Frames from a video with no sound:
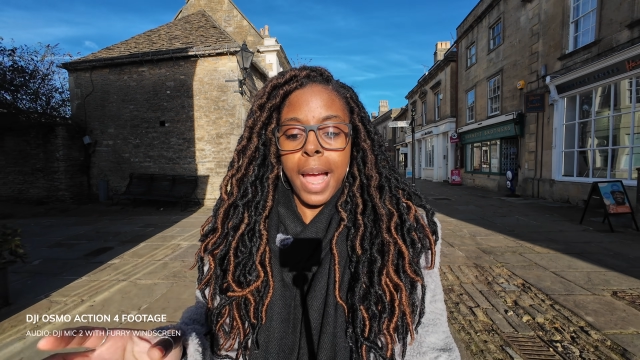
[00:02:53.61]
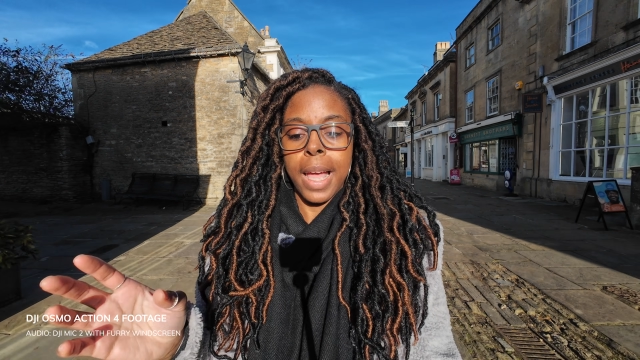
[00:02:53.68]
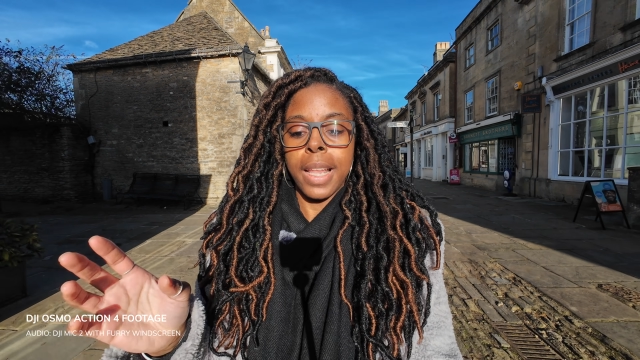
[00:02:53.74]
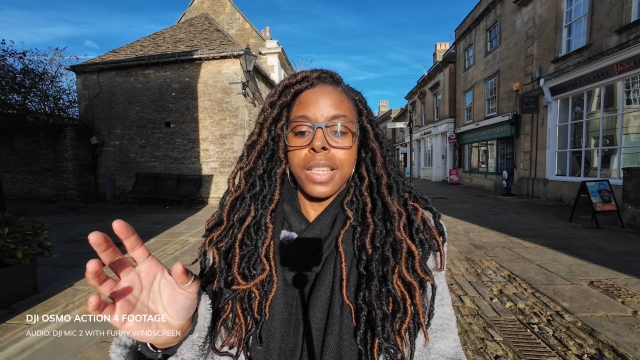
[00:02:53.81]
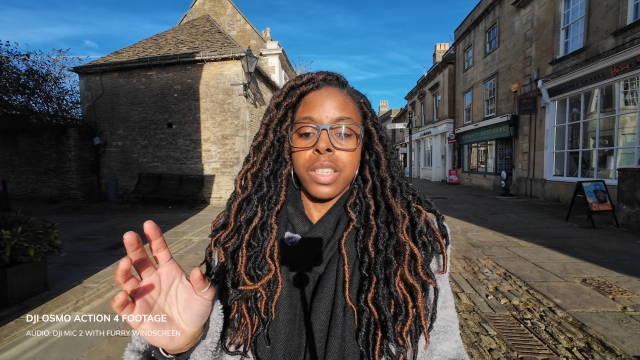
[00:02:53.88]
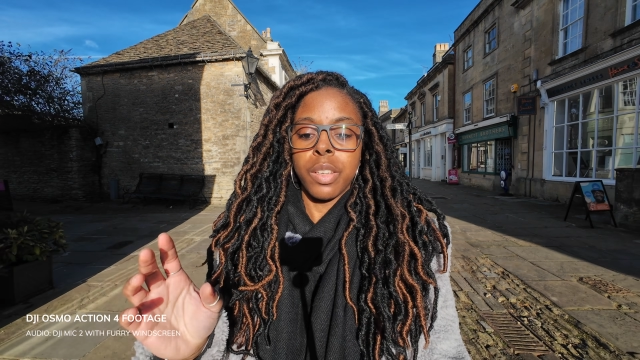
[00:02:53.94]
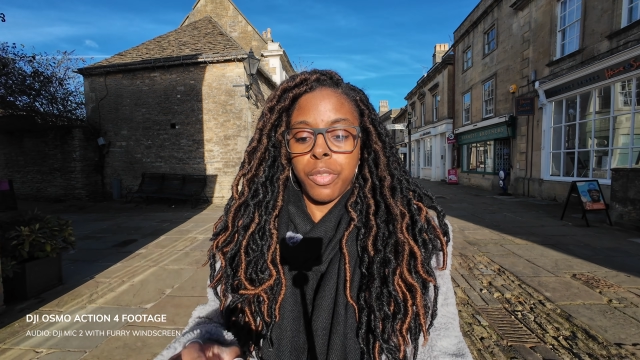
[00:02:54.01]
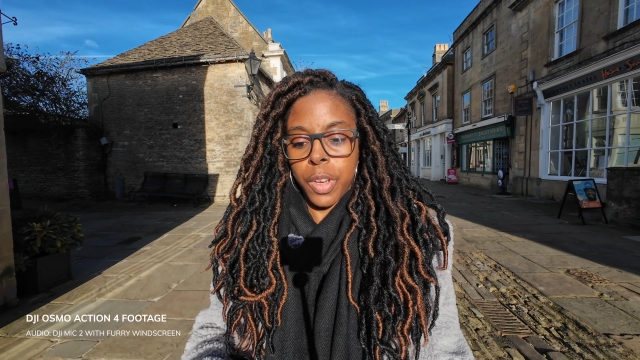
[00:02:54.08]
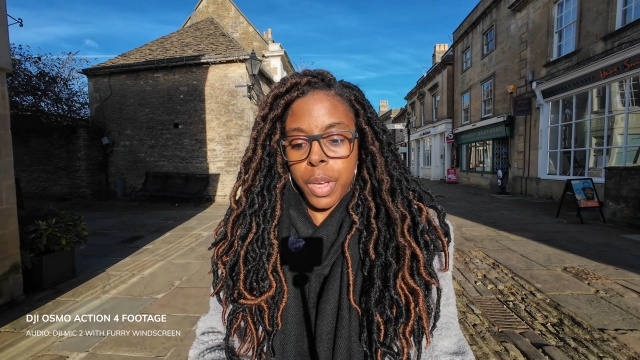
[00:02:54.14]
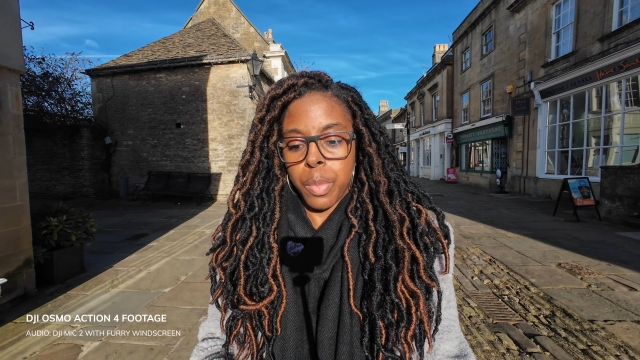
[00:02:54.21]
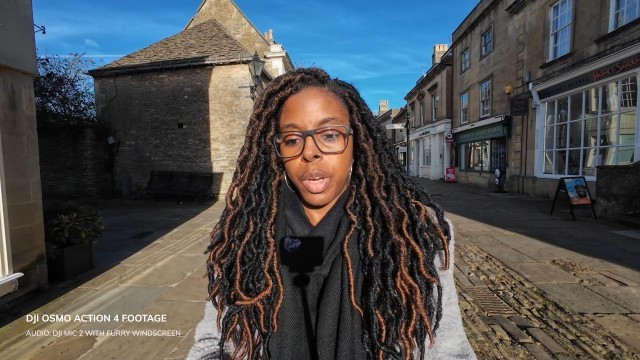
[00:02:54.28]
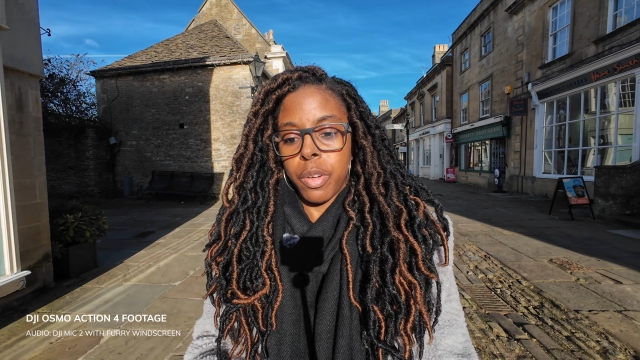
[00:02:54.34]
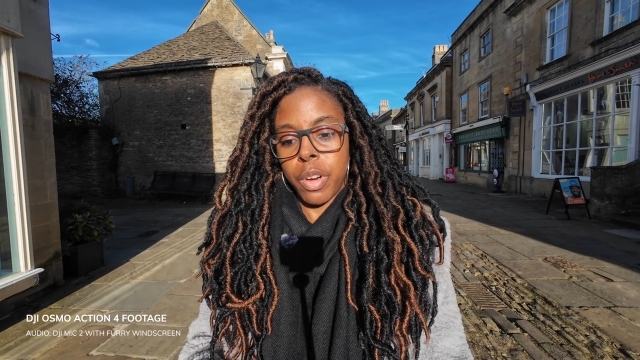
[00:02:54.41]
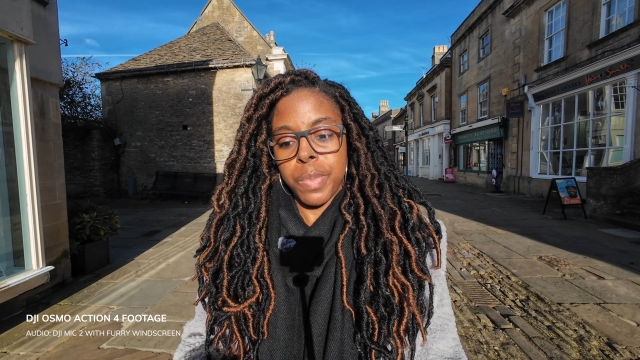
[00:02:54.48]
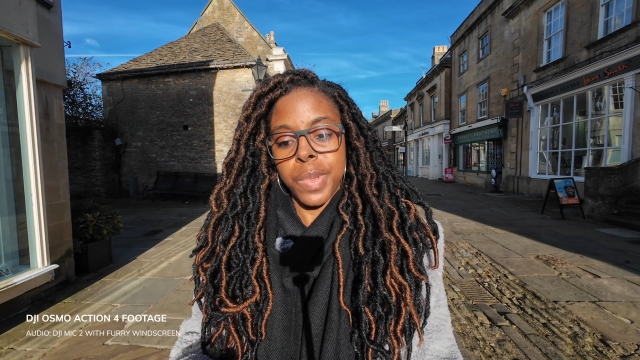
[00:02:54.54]
and a
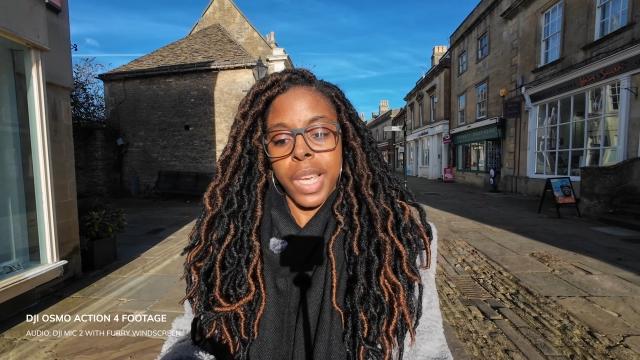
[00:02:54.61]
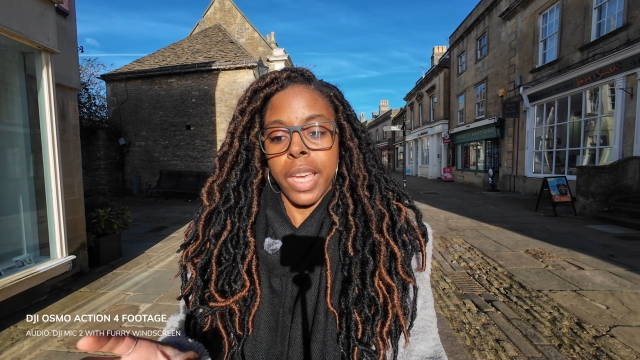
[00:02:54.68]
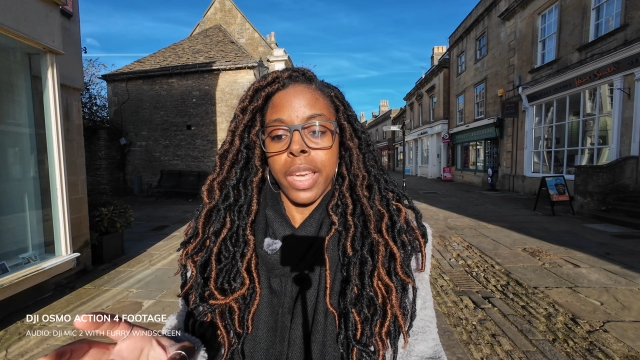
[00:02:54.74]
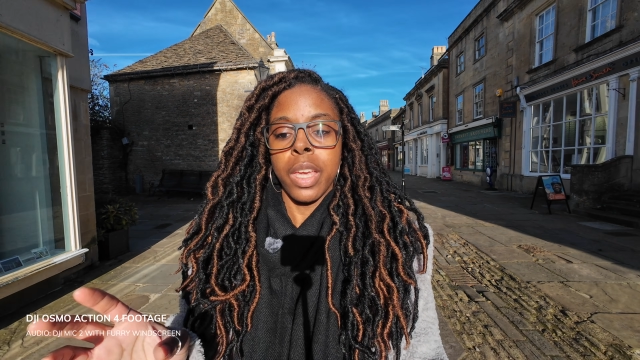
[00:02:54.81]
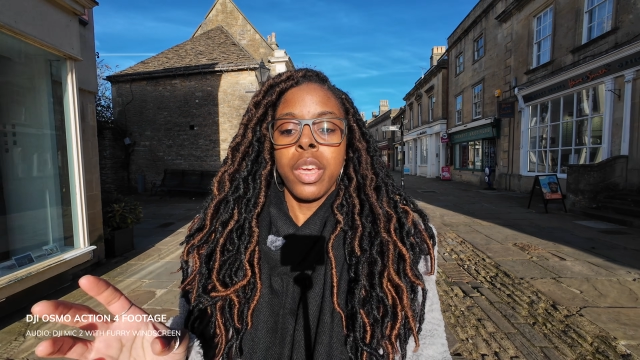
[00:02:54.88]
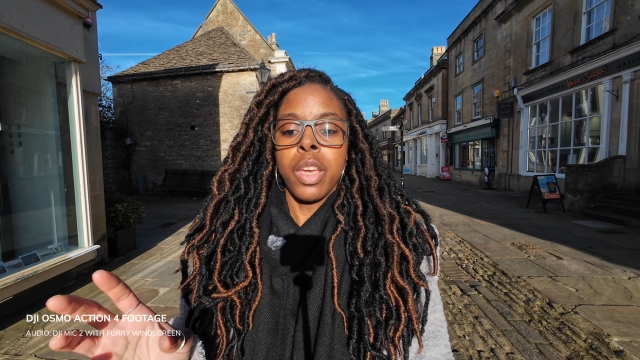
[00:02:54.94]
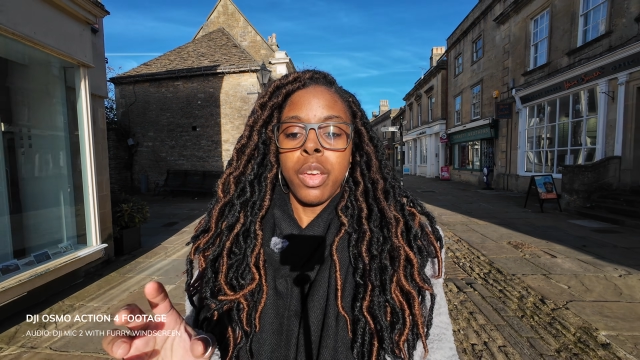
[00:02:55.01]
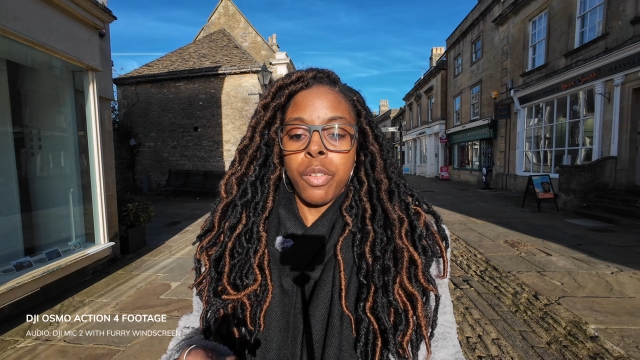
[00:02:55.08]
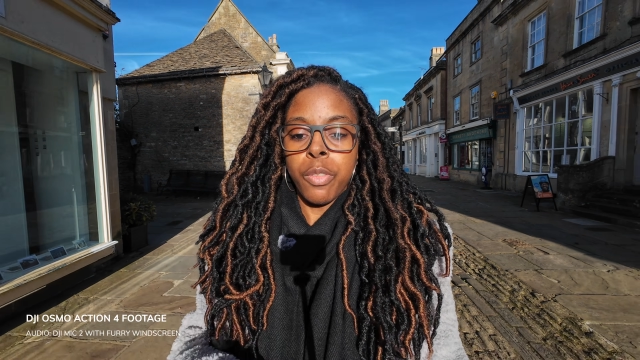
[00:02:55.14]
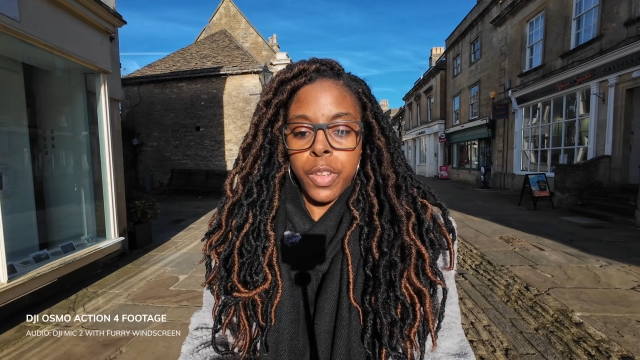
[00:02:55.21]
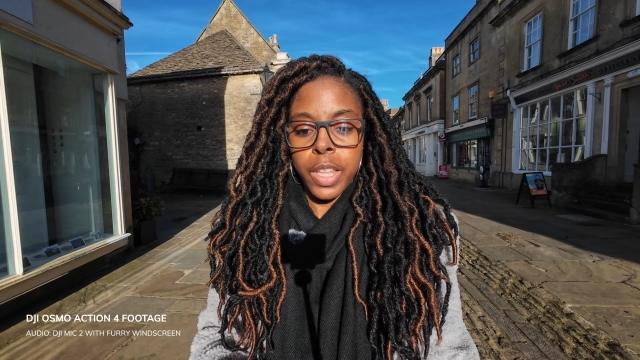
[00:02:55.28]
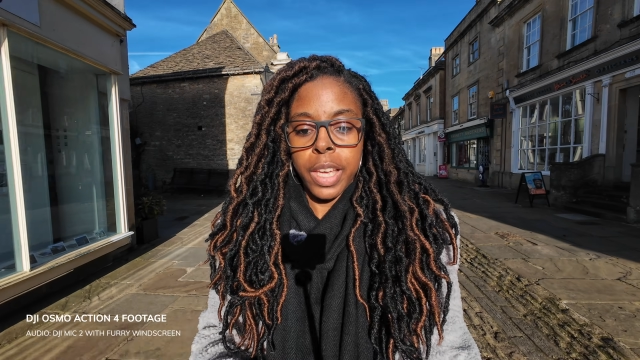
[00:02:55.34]
firmware update for